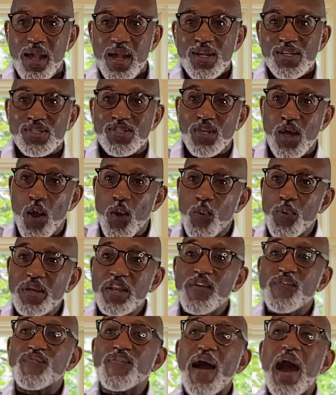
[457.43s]
So
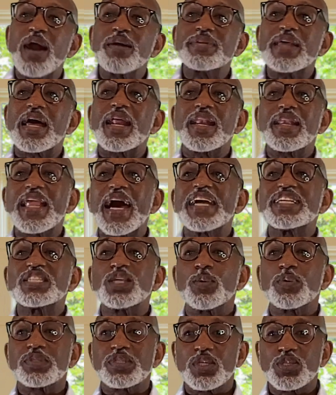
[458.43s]
when he found out Elisha
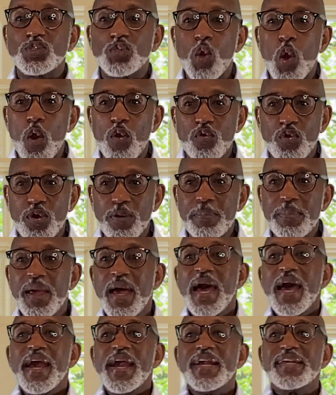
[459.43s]
was in Dothan,
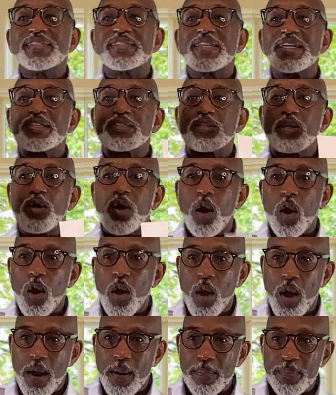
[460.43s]
he sent, uh,
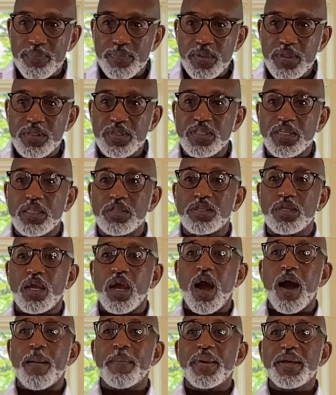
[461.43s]
um, he sent the
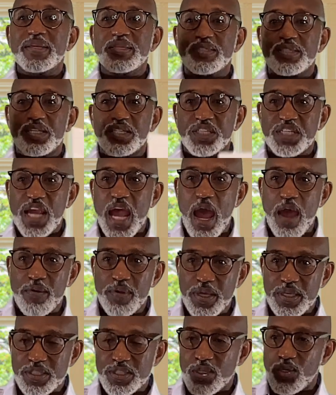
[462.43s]
armies, the
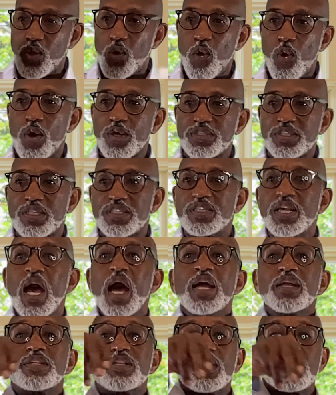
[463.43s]
chariots, and the horses
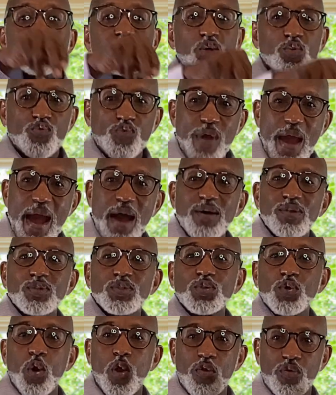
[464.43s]
to surround
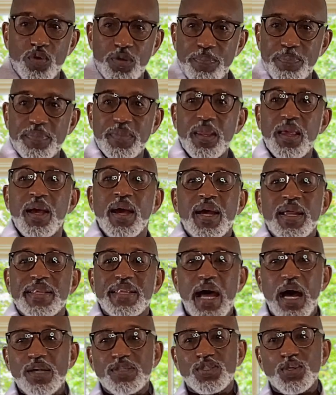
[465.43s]
Dothan.
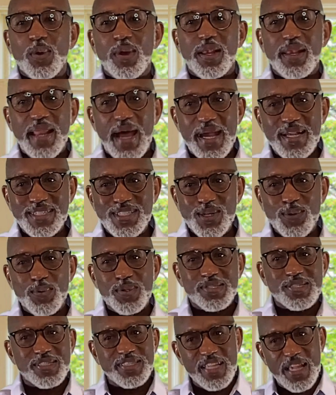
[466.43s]
Now, so Elisha
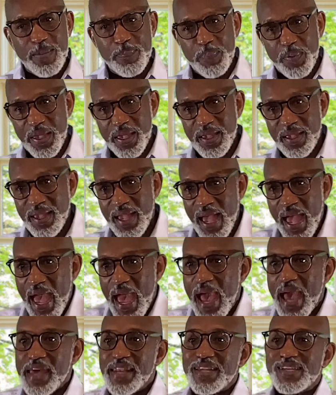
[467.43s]
was sleeping,
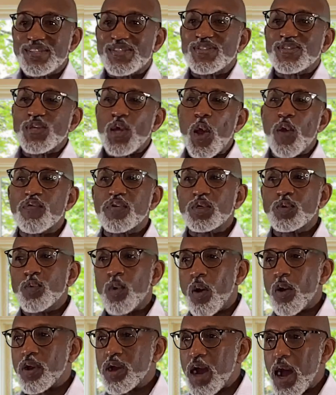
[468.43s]
and his servant
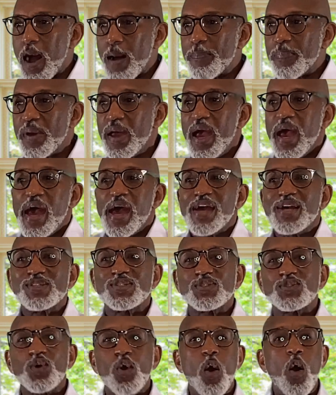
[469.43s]
woke up and
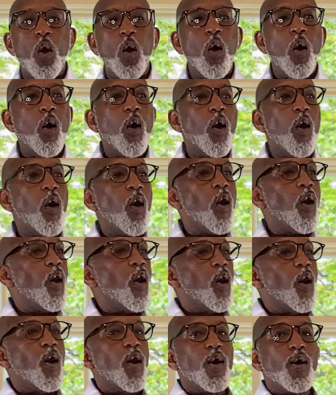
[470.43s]
saw
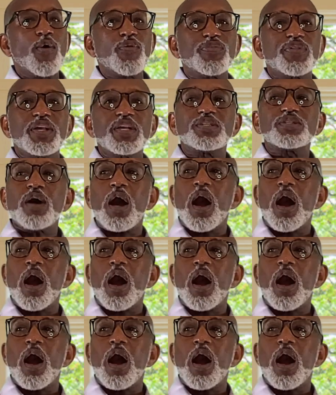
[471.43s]
all these